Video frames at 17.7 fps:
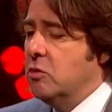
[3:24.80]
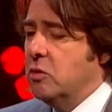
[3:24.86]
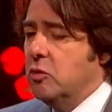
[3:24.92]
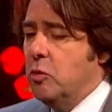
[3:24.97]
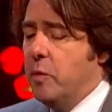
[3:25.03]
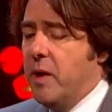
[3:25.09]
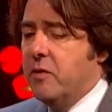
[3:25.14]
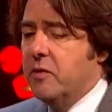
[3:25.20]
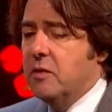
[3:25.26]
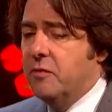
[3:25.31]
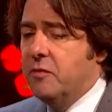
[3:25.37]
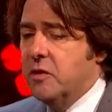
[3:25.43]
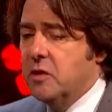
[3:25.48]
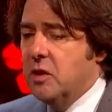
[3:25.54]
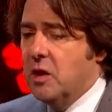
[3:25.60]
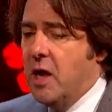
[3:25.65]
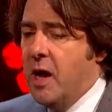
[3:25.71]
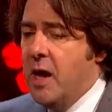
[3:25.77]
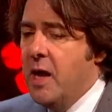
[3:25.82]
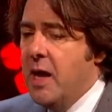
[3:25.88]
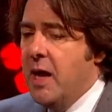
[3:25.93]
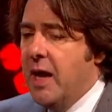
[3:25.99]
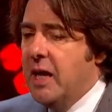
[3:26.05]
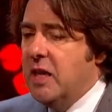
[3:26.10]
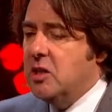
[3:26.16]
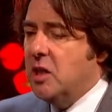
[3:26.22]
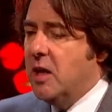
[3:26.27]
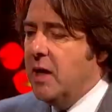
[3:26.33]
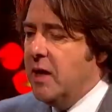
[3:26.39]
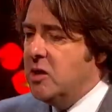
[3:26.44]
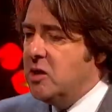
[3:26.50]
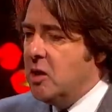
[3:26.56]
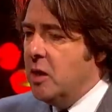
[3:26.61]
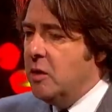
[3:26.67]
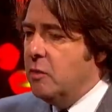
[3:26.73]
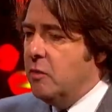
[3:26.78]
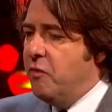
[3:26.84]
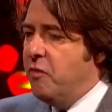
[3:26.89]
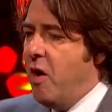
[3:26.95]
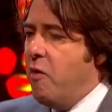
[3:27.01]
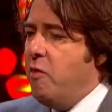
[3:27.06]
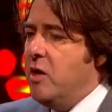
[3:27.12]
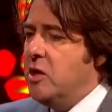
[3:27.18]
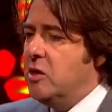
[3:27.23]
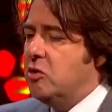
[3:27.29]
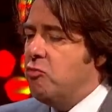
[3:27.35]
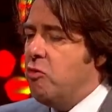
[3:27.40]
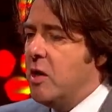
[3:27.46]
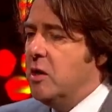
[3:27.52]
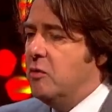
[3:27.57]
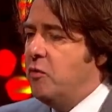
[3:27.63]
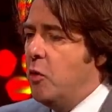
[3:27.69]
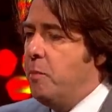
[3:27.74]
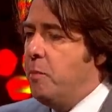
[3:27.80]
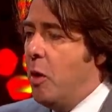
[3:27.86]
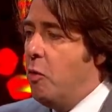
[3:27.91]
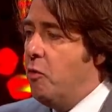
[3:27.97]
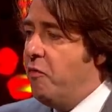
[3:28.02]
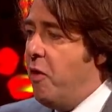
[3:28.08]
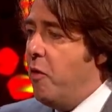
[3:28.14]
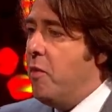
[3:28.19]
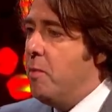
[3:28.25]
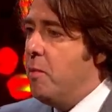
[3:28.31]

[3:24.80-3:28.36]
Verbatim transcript: was going to talk about other stuff first. Uh, it's a it's a very strange, very bold, very